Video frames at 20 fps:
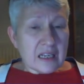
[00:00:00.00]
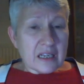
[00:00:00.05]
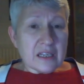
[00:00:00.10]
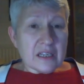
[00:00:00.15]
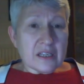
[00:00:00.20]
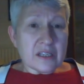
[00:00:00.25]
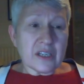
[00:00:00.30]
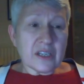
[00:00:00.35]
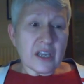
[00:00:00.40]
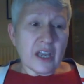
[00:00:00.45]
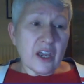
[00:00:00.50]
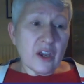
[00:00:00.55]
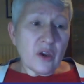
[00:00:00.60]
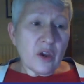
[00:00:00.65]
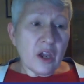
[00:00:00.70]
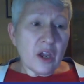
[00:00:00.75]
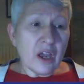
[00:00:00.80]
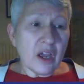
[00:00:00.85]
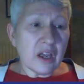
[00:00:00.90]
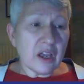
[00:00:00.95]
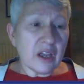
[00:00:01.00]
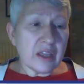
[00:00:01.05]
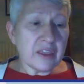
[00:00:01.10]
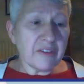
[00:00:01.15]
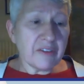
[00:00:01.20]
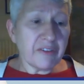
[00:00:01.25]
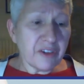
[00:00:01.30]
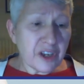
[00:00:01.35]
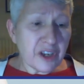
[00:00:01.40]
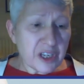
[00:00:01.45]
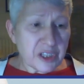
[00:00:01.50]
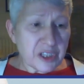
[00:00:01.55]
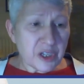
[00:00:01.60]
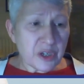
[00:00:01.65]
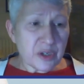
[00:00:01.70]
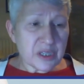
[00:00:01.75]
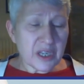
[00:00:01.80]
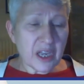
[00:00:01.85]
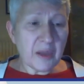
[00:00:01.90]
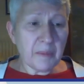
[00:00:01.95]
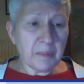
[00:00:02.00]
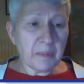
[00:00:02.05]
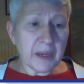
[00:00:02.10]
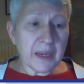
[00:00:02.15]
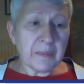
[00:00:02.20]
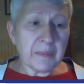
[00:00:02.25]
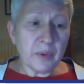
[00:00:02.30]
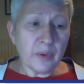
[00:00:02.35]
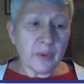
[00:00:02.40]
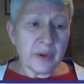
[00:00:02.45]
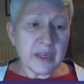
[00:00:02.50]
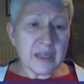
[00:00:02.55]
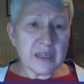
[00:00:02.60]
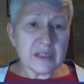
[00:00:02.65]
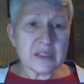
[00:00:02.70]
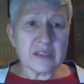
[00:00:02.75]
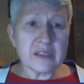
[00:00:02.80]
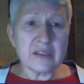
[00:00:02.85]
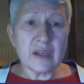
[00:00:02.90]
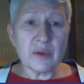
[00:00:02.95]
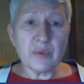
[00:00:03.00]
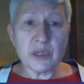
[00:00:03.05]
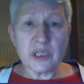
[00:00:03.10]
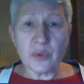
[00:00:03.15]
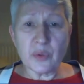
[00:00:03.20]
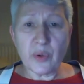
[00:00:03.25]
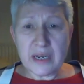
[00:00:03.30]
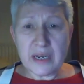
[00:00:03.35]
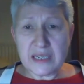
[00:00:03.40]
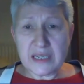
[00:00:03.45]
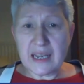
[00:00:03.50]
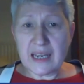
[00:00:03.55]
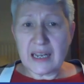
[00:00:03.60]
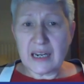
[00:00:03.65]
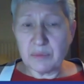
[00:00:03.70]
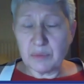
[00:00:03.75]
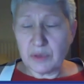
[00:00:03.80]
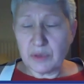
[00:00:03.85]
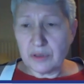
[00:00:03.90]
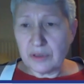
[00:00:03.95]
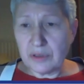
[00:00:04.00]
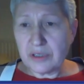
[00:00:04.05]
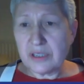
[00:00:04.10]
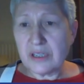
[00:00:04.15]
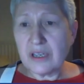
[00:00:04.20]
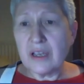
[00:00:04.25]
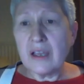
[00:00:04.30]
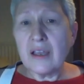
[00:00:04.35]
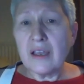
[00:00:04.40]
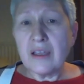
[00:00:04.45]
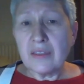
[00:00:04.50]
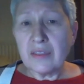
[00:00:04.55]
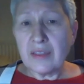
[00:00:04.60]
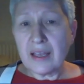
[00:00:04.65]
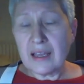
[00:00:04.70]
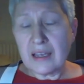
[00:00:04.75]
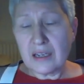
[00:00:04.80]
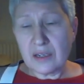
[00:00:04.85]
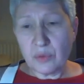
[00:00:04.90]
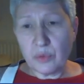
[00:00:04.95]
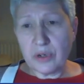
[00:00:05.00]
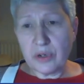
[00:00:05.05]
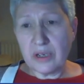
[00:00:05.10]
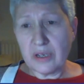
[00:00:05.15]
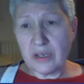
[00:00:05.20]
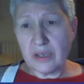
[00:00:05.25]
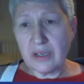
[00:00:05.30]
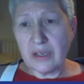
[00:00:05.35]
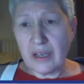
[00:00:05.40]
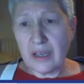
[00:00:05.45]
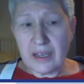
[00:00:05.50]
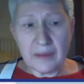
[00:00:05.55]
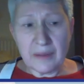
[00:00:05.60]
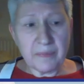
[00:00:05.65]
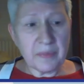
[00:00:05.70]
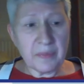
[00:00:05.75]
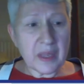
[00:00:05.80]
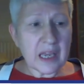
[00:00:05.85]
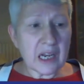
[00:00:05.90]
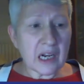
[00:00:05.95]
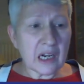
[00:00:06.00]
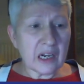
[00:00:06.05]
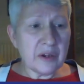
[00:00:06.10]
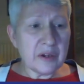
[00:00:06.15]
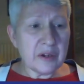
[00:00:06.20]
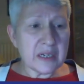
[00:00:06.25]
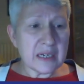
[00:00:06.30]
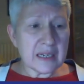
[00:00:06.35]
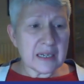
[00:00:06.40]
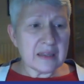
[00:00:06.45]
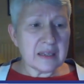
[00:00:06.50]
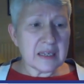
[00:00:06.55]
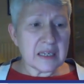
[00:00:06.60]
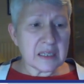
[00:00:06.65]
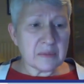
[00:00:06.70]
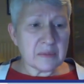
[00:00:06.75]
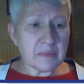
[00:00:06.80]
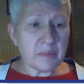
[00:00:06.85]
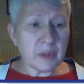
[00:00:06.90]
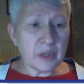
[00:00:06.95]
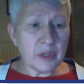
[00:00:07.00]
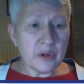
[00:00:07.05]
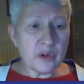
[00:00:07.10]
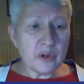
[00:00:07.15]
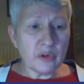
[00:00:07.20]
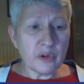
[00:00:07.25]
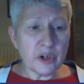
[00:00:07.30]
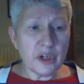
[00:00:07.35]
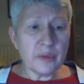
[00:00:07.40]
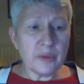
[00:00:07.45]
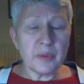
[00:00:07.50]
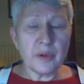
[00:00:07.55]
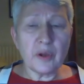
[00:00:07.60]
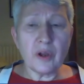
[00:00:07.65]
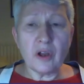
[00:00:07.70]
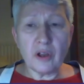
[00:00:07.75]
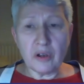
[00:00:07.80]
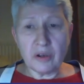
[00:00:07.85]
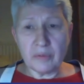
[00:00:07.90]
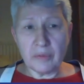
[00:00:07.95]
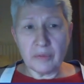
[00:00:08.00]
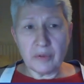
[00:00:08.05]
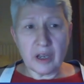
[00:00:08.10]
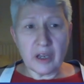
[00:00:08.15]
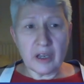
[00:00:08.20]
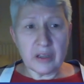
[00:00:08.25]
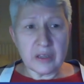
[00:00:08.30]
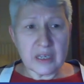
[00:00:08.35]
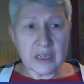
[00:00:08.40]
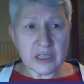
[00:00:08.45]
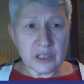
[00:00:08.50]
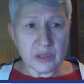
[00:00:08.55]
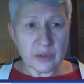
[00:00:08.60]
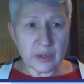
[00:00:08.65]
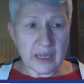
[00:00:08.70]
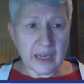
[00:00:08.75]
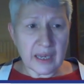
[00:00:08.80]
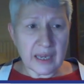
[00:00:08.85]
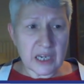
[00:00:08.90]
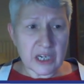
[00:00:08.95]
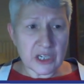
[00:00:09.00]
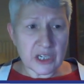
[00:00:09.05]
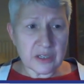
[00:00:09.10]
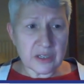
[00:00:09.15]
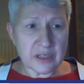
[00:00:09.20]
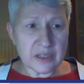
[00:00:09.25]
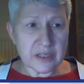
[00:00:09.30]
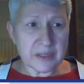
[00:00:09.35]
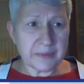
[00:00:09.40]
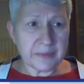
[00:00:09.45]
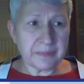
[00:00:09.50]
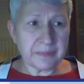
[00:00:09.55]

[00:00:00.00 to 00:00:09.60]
So in the first 2 sampling points, there were 20 animals that were included in this blue group on these 2 occasions.